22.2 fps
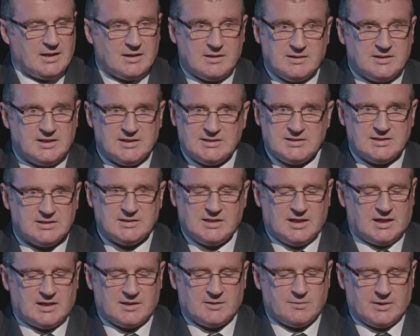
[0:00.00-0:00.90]
This is
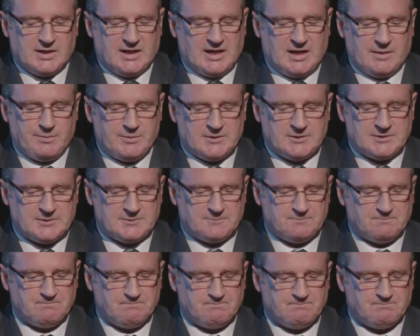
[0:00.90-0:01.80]
not what happened.
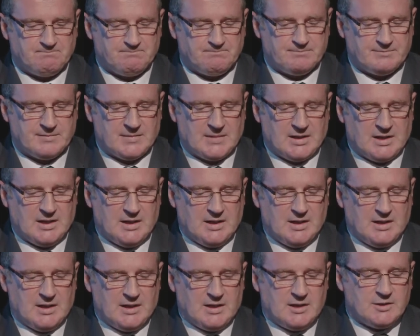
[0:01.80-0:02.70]

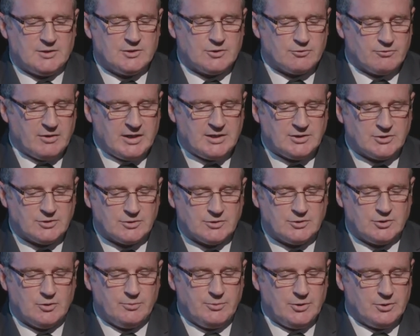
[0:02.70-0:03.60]
The
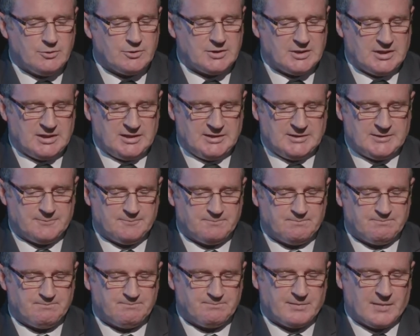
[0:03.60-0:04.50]
Rangers who mutinied
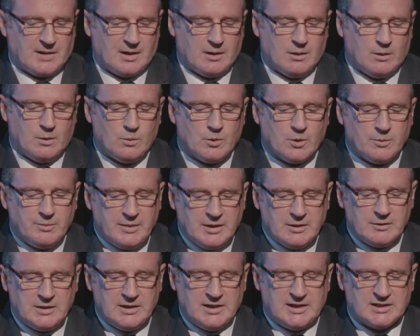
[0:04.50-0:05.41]
were
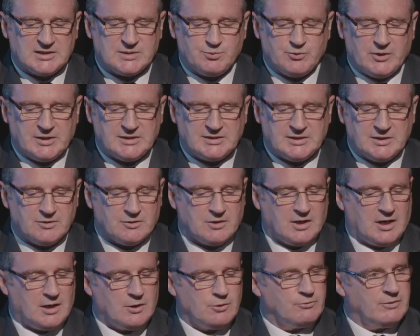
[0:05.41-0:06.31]
merely expressing
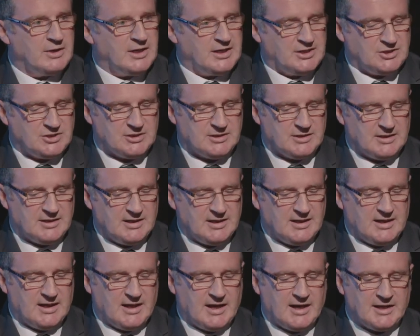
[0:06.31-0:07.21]
their outrage
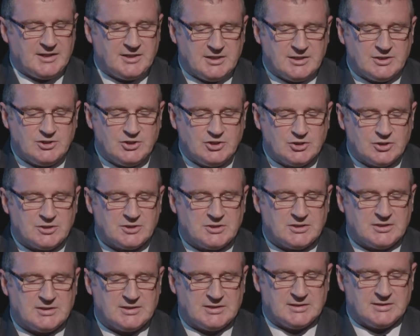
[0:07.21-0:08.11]
at the
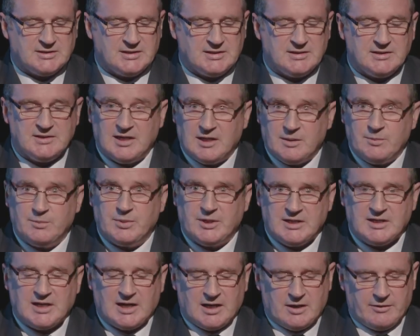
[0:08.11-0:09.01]
injustices then
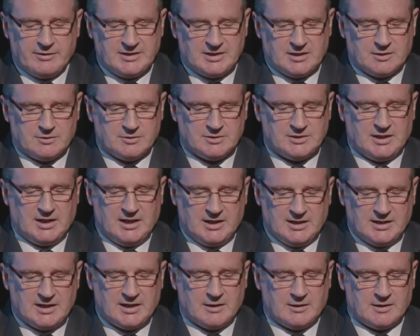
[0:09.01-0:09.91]
being carried out
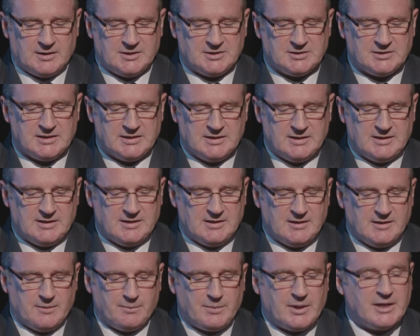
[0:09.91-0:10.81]
in Ireland
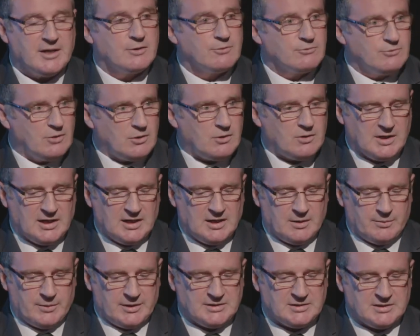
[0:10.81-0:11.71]
by a rogue
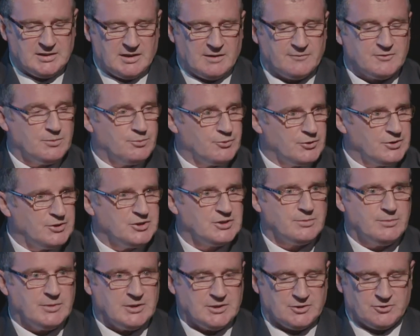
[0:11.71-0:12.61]
element of the
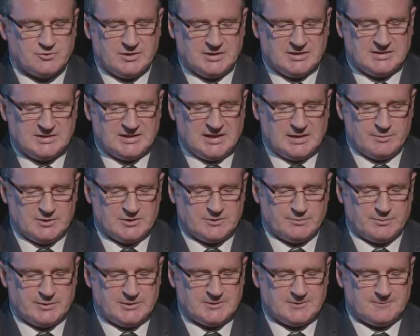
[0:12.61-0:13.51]
British military
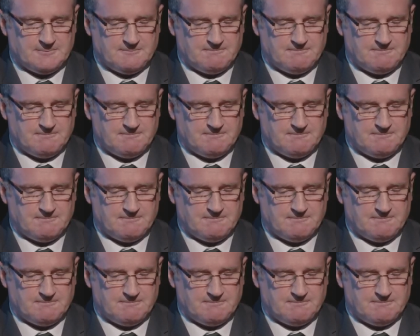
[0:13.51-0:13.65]
establishment.